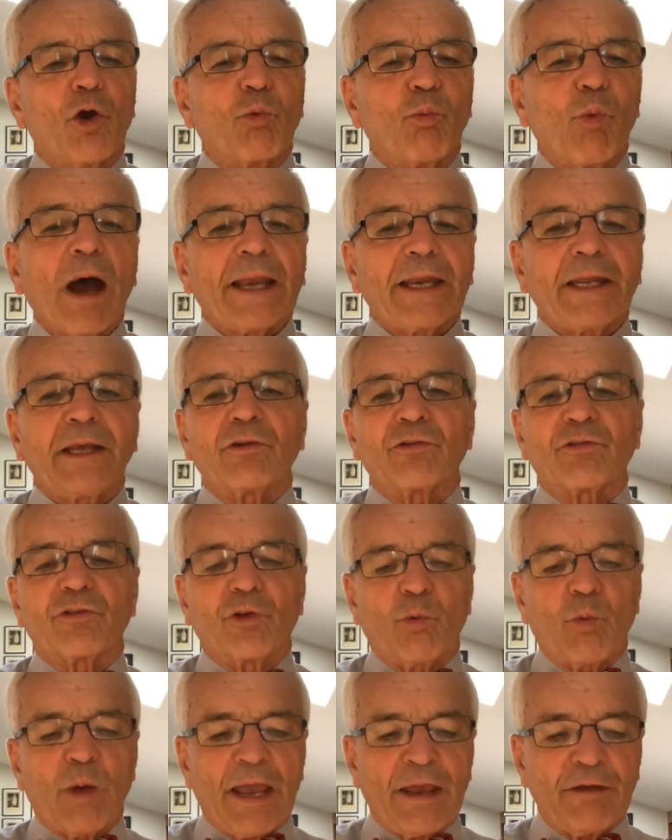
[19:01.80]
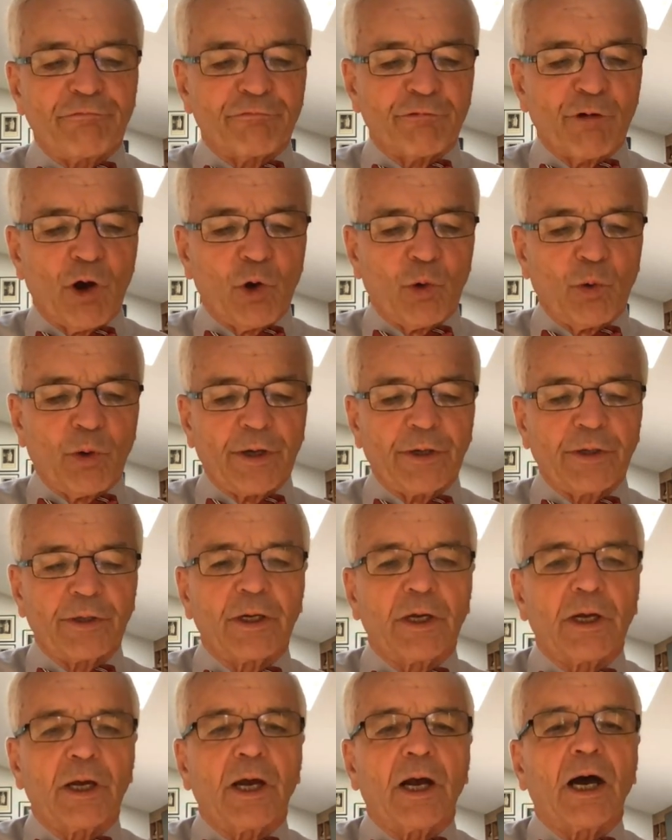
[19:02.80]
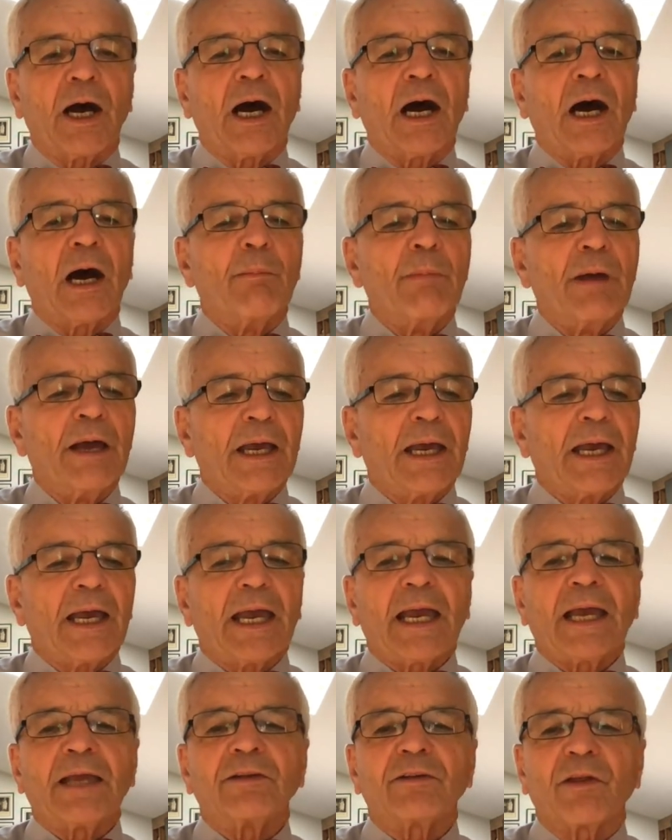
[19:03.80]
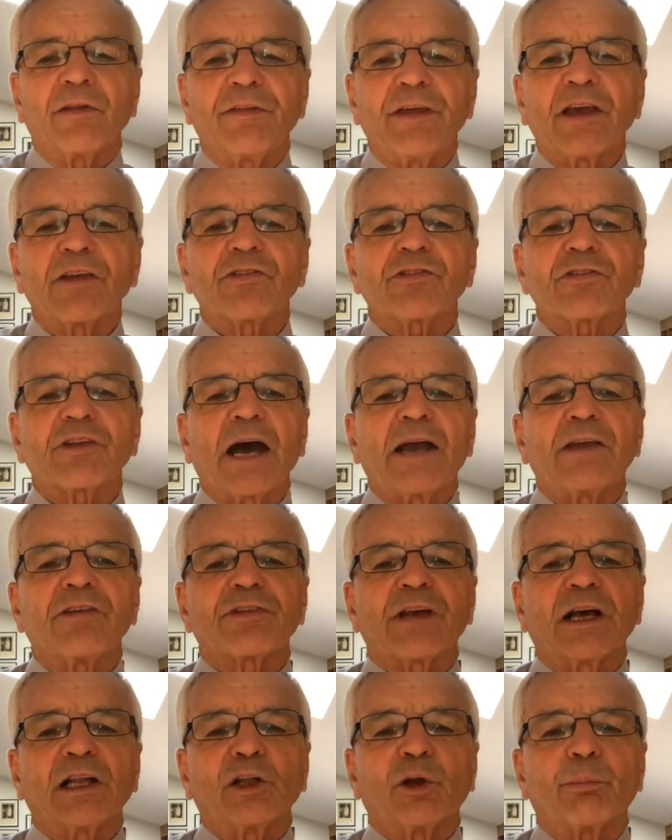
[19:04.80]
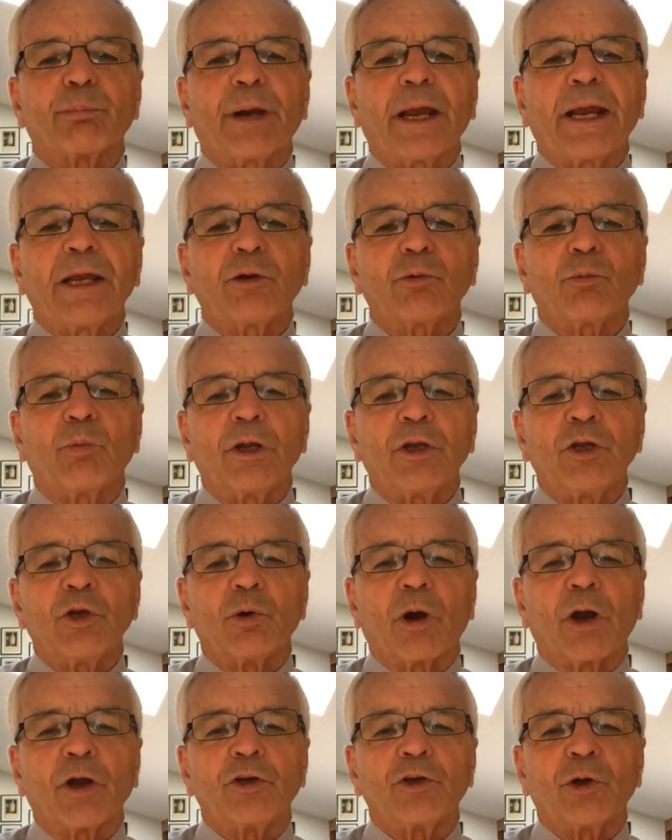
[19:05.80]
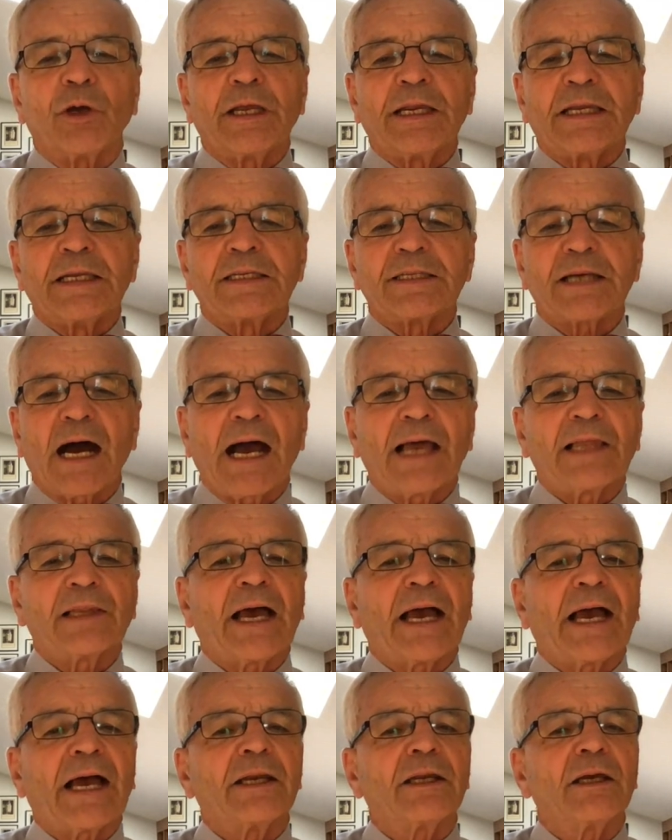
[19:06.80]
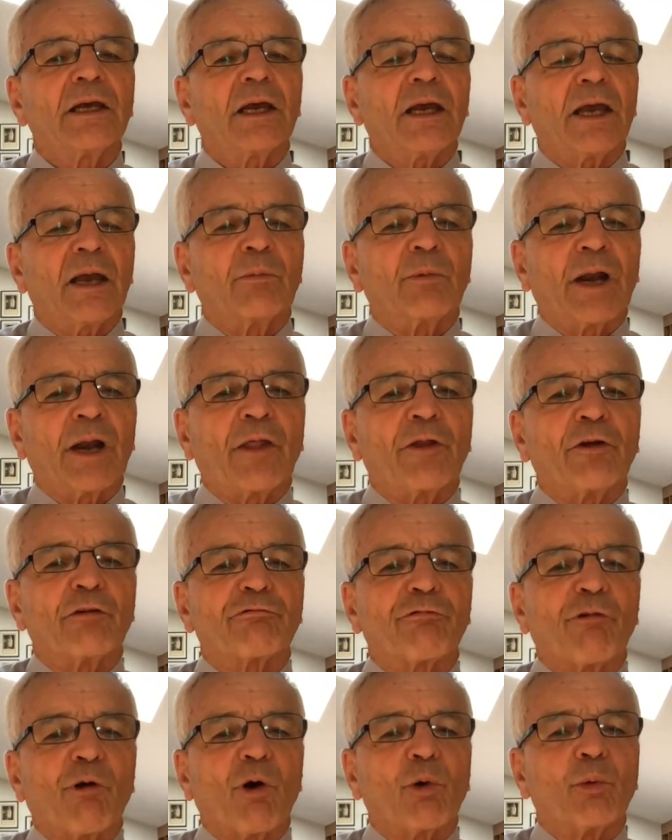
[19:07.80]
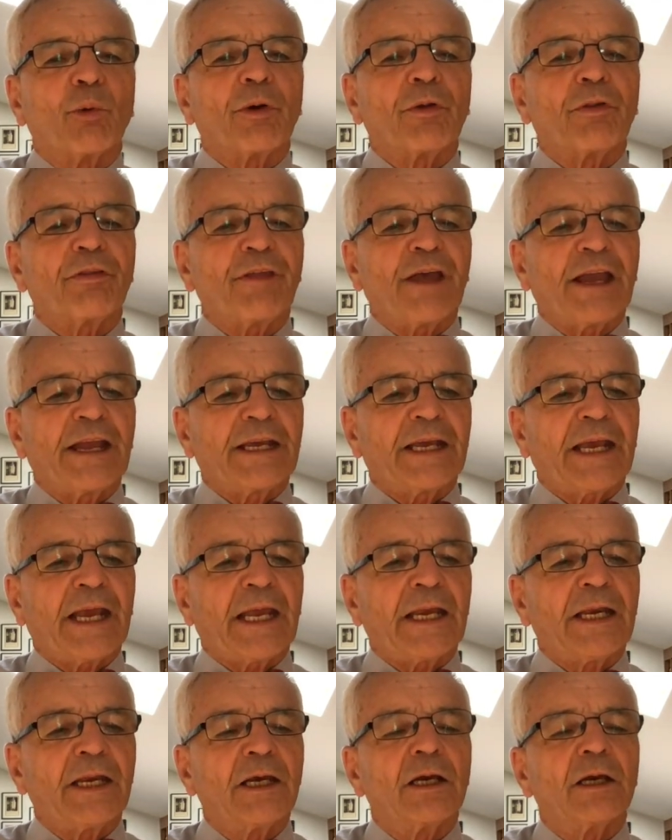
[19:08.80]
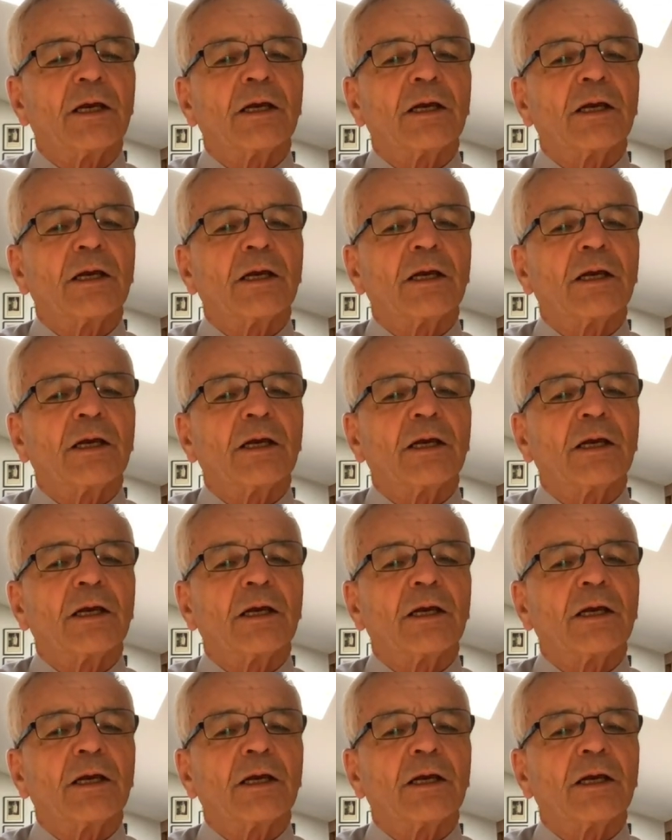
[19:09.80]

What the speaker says: what is the way forward? And to this, I celebrate what you are doing in Thailand and what other forward-thinking